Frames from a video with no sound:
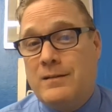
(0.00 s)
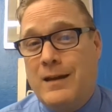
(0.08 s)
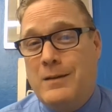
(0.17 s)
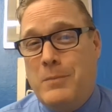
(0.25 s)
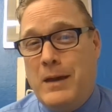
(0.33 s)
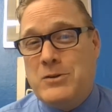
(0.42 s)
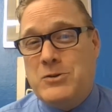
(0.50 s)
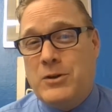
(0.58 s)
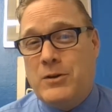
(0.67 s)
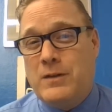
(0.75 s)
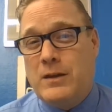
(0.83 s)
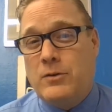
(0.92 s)
and make
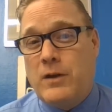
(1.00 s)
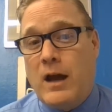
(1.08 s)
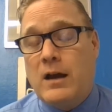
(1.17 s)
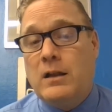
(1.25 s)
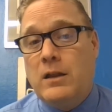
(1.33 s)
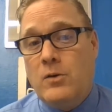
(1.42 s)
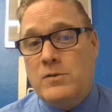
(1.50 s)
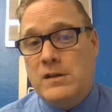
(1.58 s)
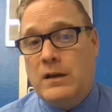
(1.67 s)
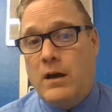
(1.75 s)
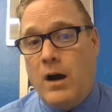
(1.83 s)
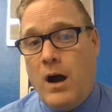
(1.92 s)
sure that you're not
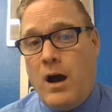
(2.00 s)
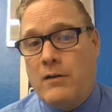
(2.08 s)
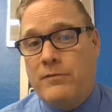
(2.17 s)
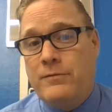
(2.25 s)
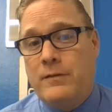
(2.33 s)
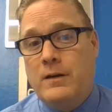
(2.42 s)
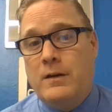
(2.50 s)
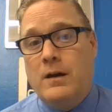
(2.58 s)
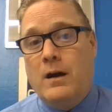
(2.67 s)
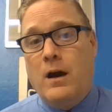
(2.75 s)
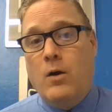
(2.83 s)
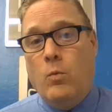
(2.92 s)
closing off
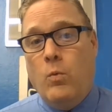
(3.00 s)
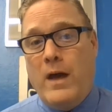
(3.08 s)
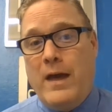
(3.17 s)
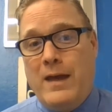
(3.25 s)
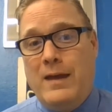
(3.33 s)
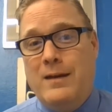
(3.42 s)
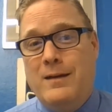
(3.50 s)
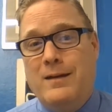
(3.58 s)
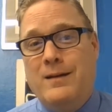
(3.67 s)
a way